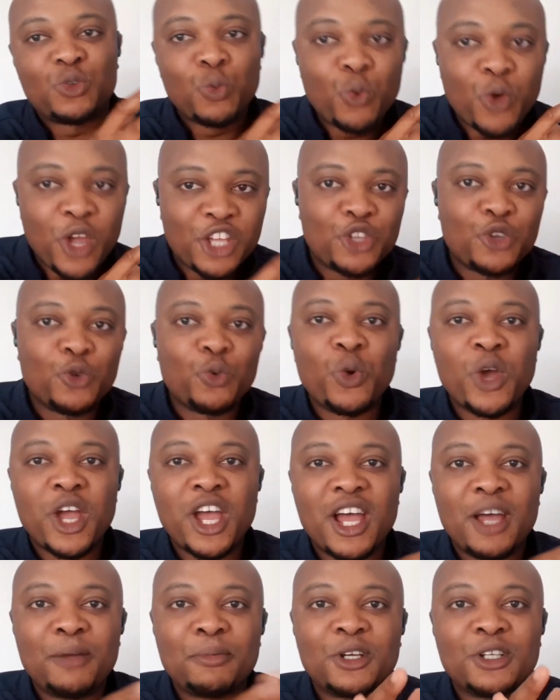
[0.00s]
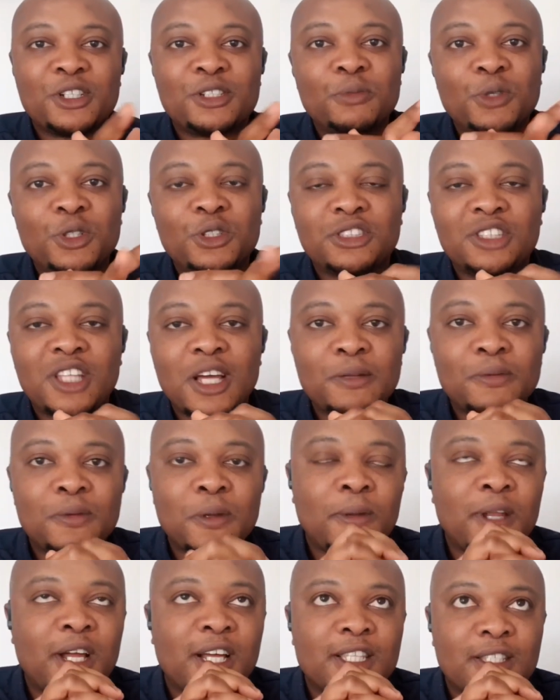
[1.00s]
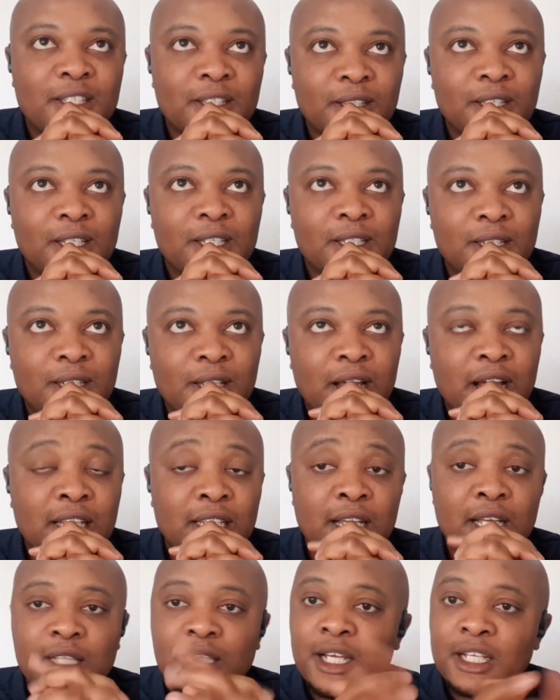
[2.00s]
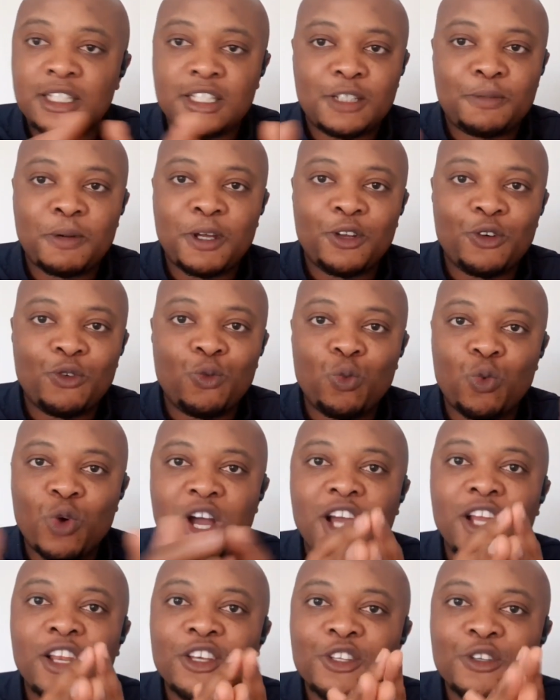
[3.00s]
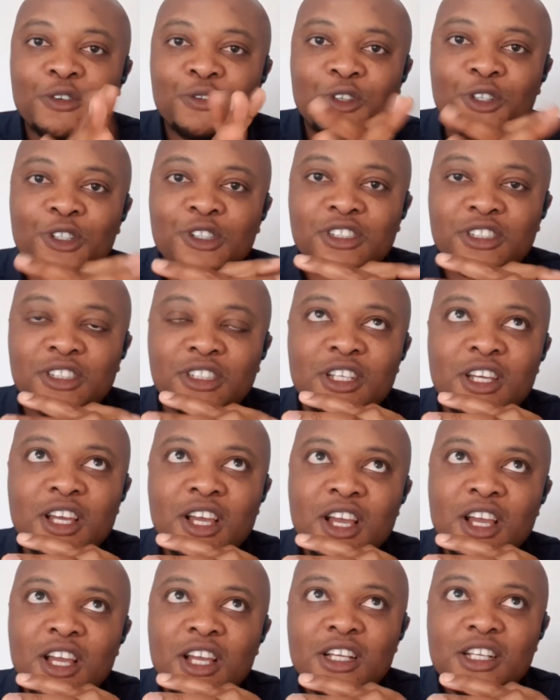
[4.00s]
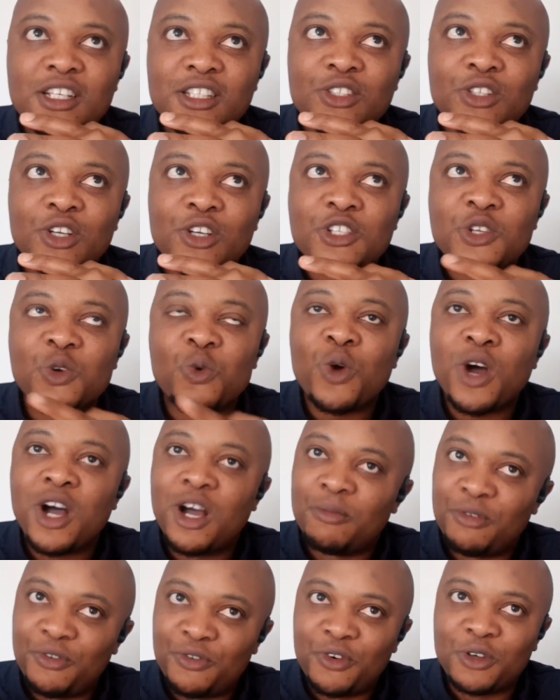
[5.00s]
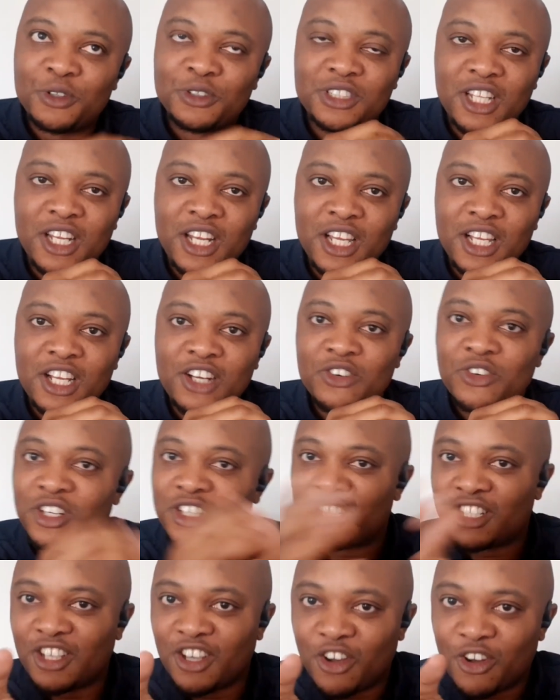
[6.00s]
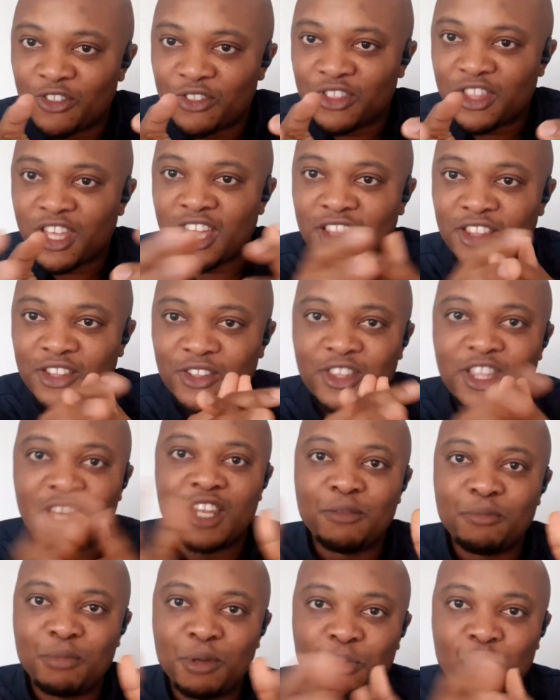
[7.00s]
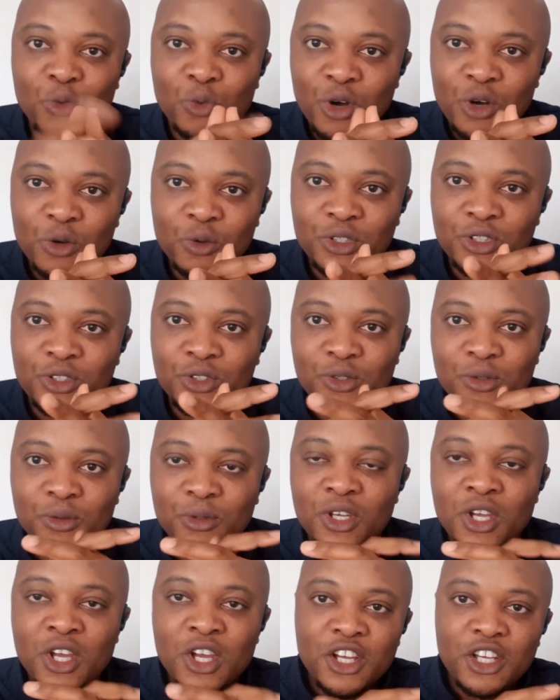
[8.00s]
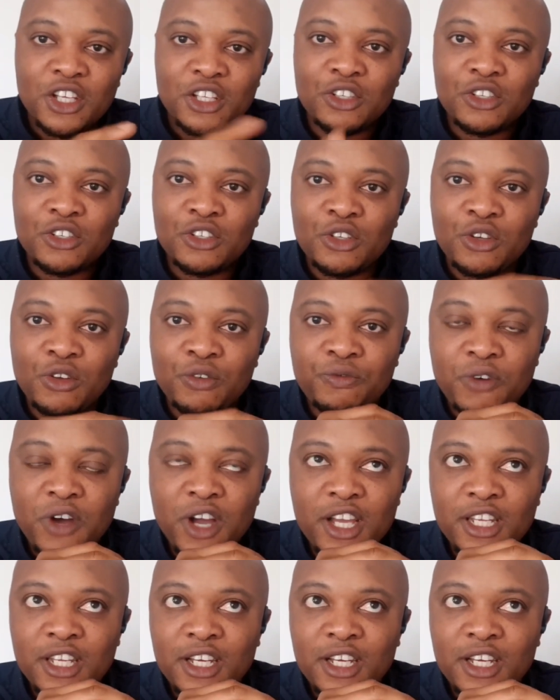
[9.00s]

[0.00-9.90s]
at where you were because most times people are thinking, and that is part of why a lot of us. It took us a while before we started creating content or telling people what we do. You